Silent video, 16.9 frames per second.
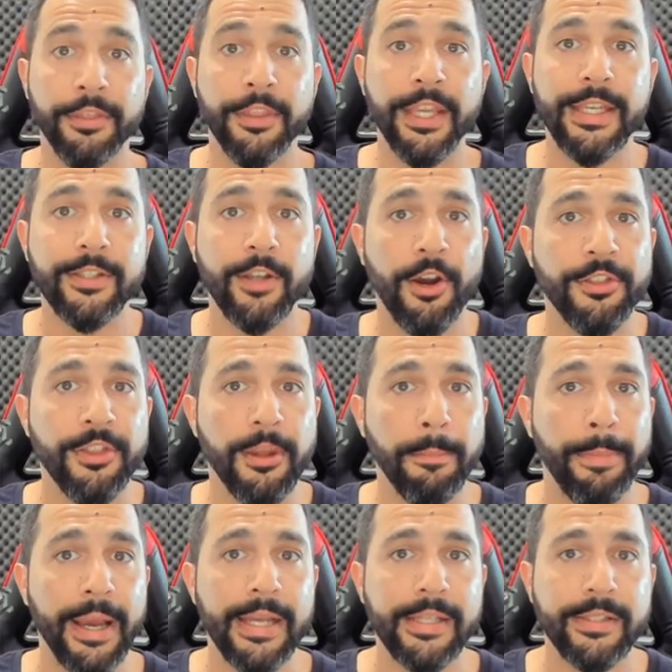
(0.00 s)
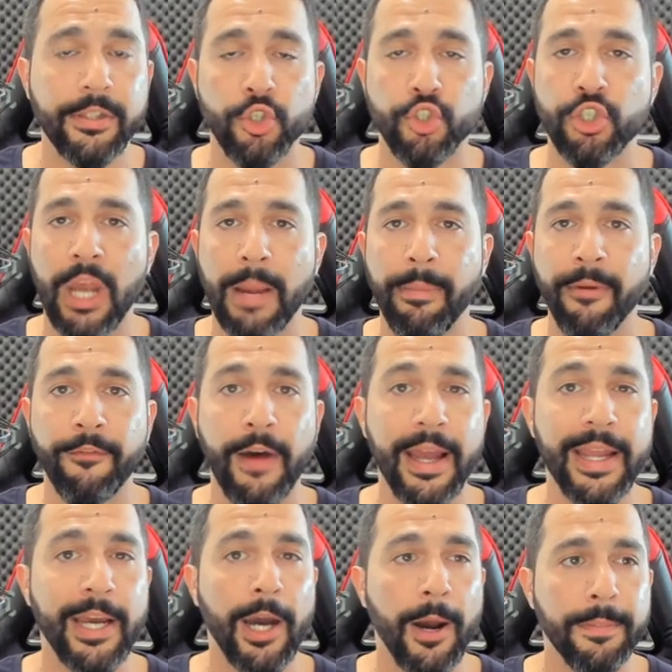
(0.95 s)
These are the best
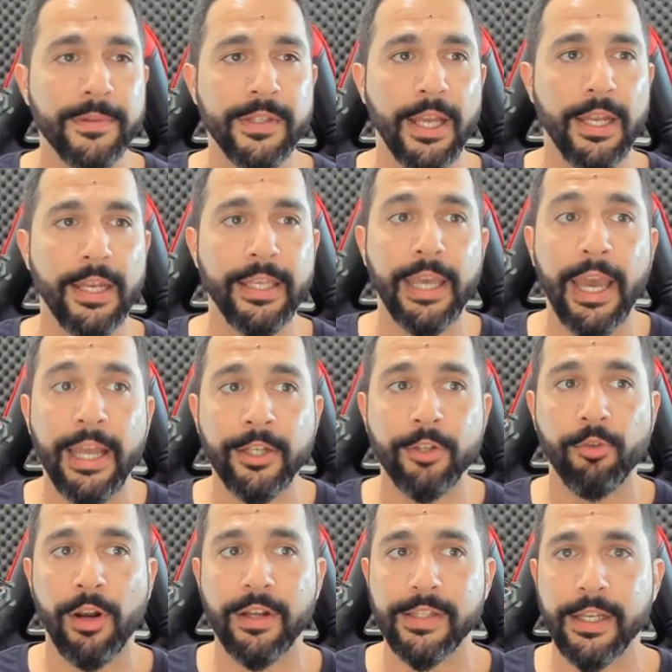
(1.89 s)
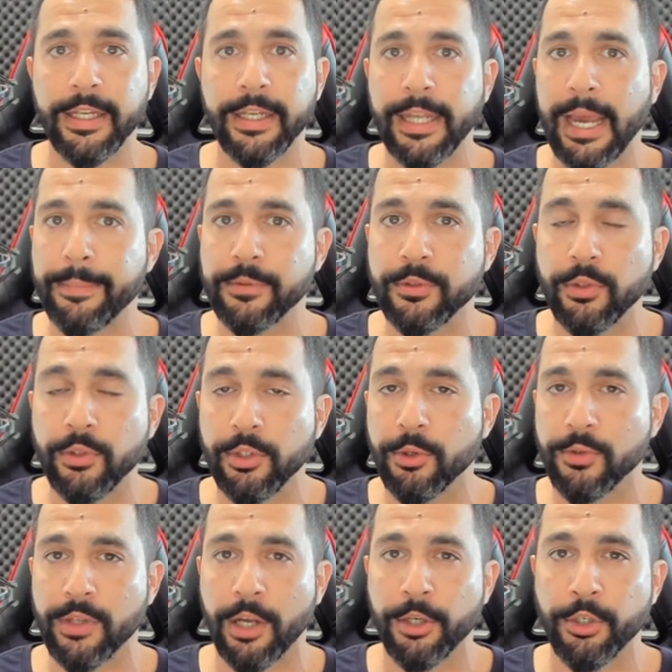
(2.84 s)
Shopify upselling and cross-selling apps to
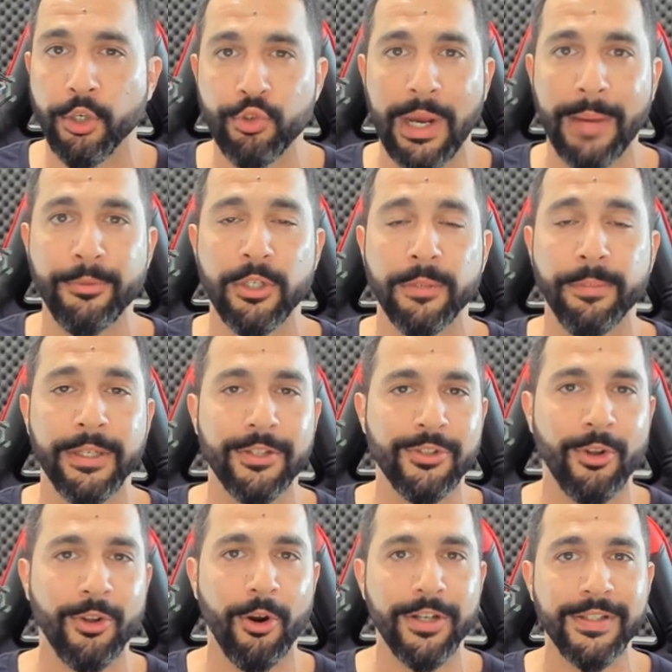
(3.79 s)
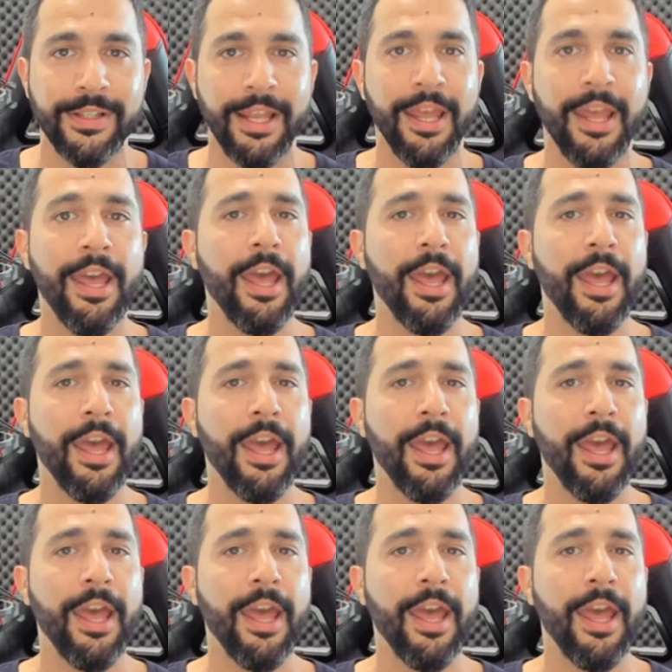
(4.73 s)
use on your dropshipping stores.